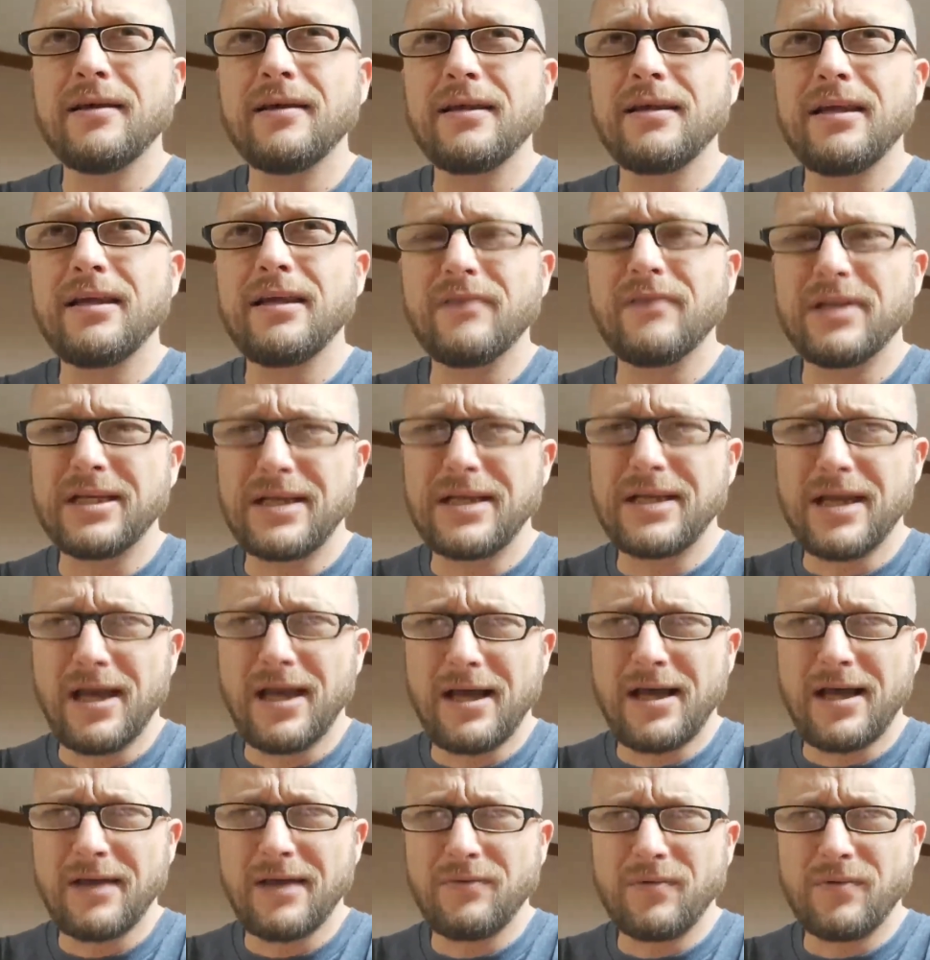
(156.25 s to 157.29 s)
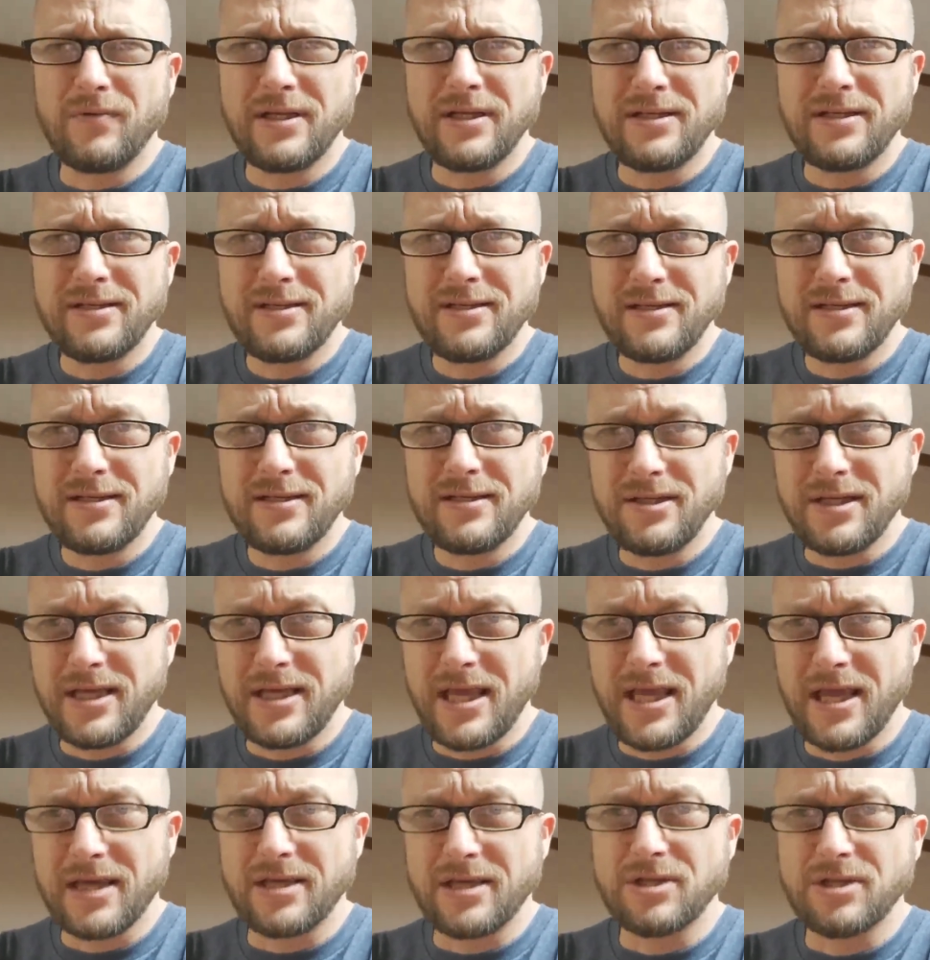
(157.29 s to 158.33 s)
giving to God what you
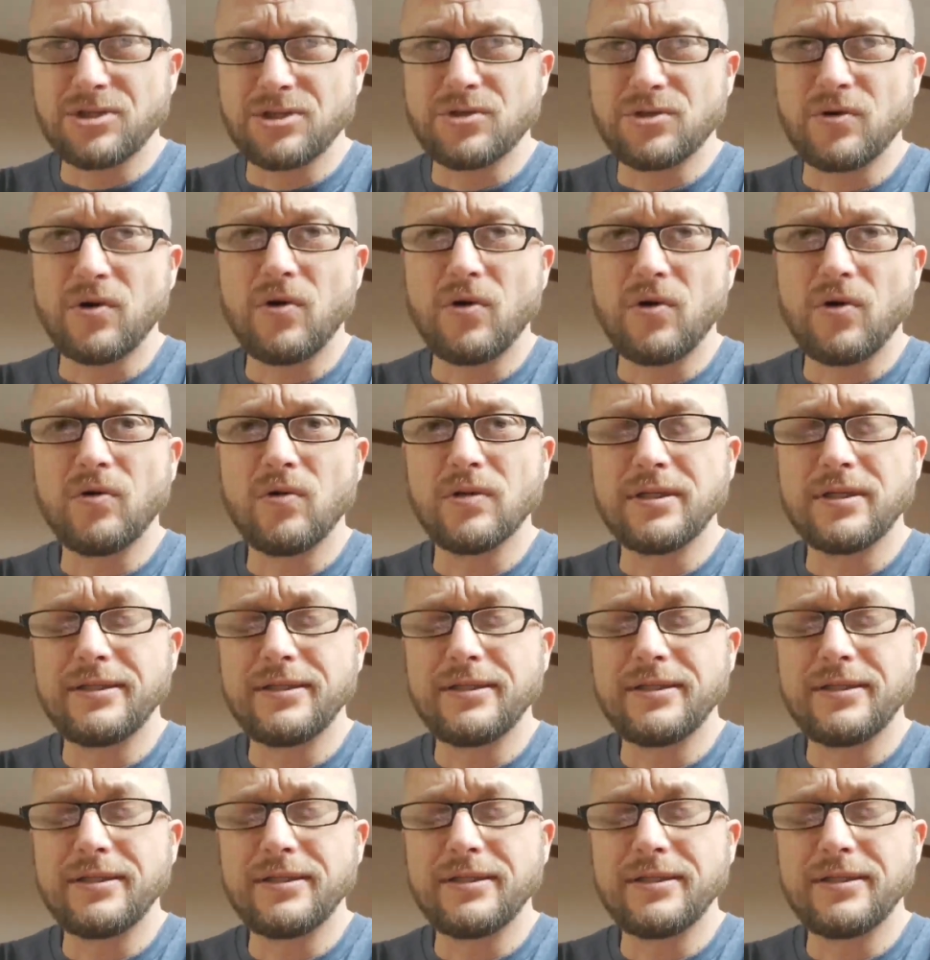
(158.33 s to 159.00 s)
can't control,